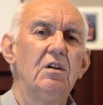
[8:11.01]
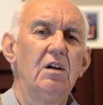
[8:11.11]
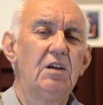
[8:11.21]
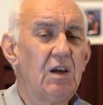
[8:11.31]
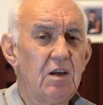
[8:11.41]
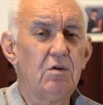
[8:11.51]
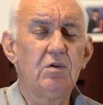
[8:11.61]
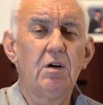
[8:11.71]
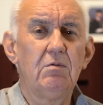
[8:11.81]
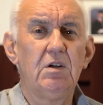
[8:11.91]
again, you
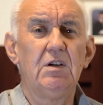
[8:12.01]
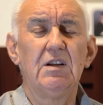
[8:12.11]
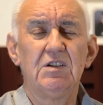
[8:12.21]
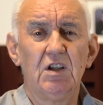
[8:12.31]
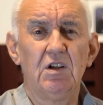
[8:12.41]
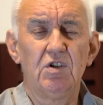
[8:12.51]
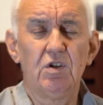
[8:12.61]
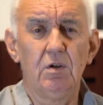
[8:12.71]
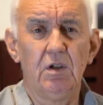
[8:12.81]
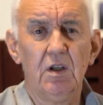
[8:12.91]
don't need an antenna
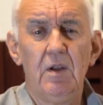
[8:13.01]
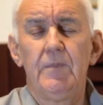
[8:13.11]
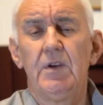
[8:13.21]
tuner.